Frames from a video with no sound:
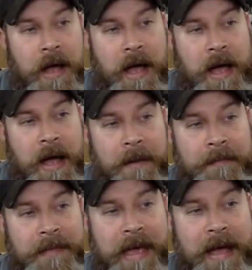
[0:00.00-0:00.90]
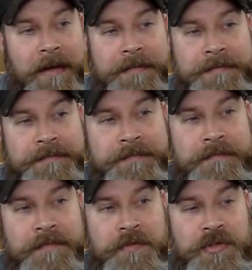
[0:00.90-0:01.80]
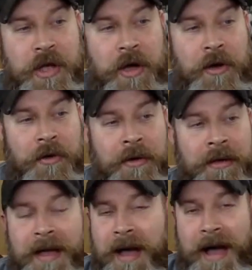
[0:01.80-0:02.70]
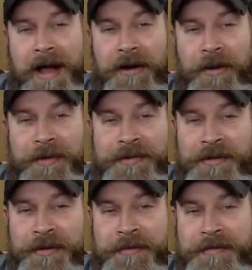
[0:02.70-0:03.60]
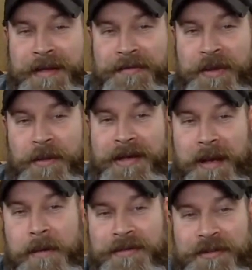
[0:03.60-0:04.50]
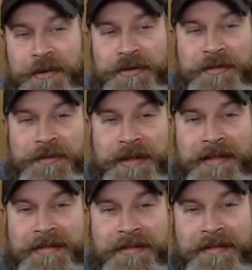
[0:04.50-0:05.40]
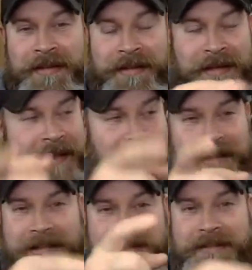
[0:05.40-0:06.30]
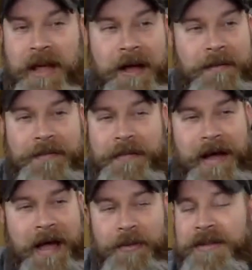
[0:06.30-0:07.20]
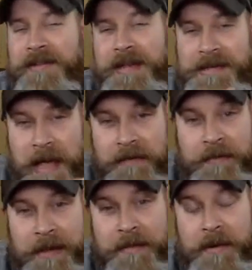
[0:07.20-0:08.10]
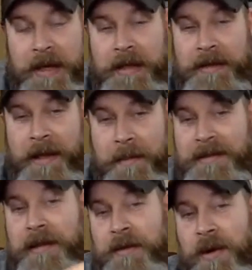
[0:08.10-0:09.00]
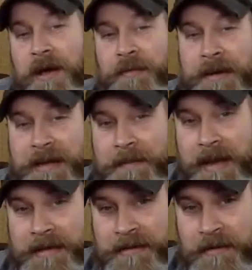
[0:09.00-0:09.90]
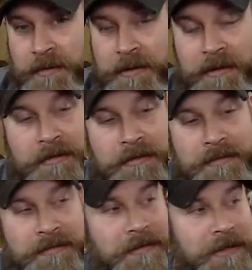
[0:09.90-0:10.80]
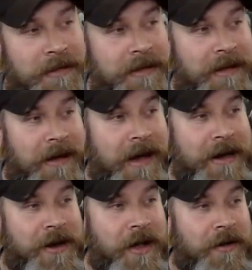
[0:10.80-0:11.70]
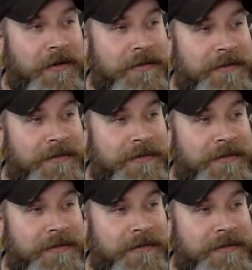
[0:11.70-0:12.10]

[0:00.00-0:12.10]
Yeah. So I don't know what to do. If someone can come up with a solution for this, I would say text me, but it might take a while for me to get back in touch with you. I don't know.